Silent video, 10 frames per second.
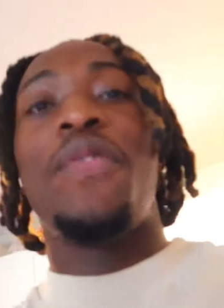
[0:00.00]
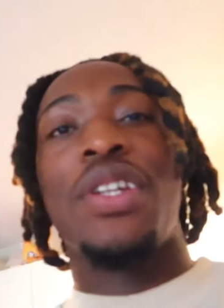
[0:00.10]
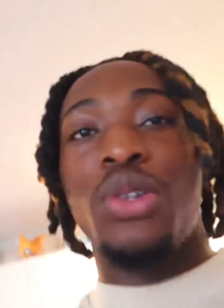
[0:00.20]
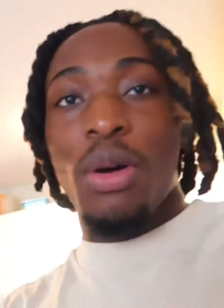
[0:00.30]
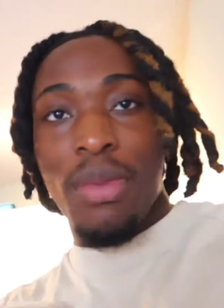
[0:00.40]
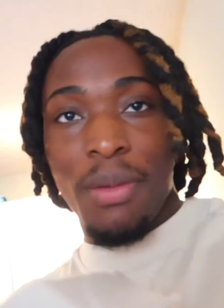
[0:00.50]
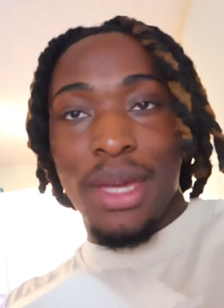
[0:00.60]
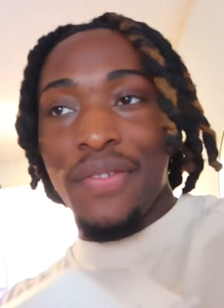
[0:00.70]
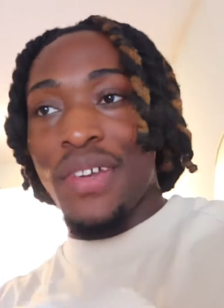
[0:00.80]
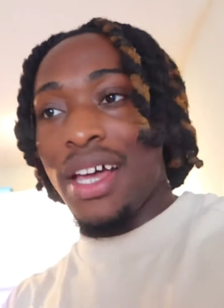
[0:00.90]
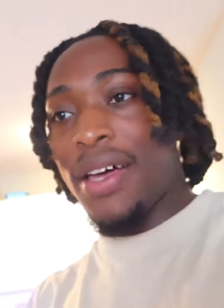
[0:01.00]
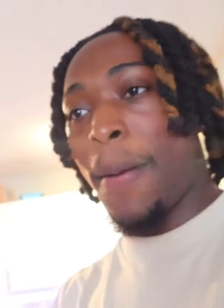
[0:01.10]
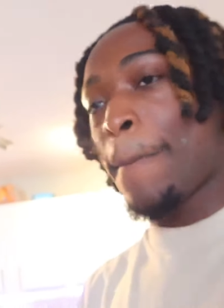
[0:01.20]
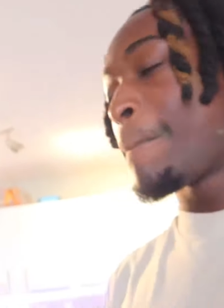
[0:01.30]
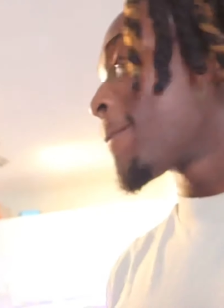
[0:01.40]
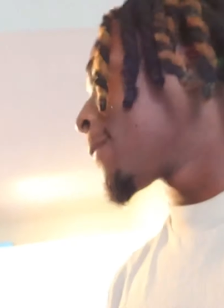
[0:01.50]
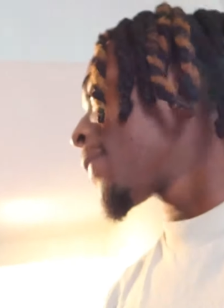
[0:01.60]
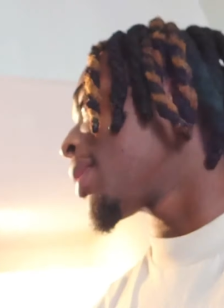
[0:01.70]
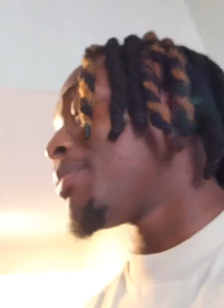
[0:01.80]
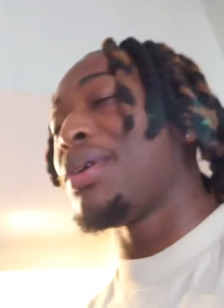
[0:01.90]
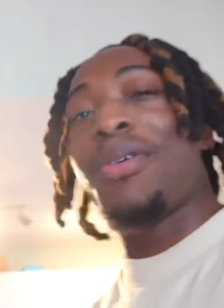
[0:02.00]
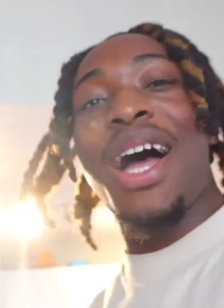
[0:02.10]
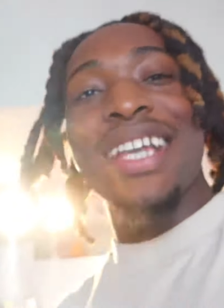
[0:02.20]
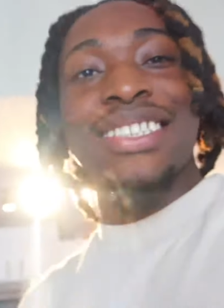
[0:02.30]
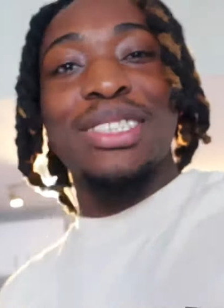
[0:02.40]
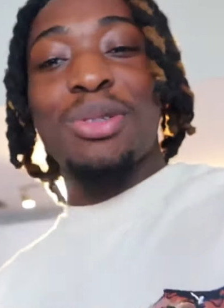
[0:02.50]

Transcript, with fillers: we finna do a mukbang, y'all. Bro, why is she